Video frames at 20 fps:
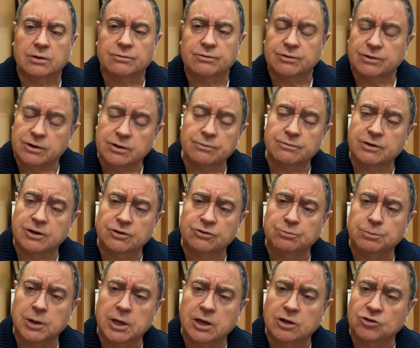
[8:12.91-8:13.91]
Think of this
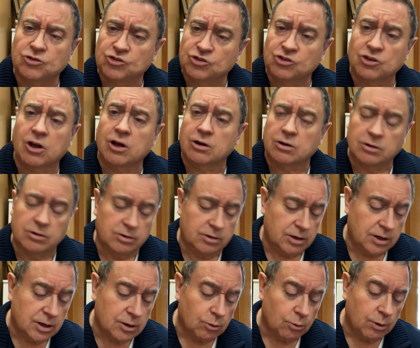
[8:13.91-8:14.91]
being sung
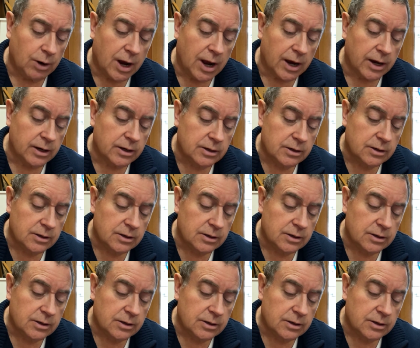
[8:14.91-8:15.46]
in a way.